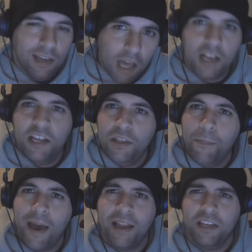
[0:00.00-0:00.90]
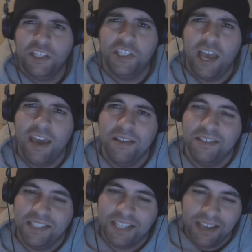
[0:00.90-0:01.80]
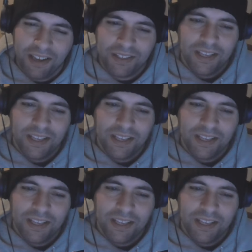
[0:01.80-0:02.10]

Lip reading: Luckily, the madness ends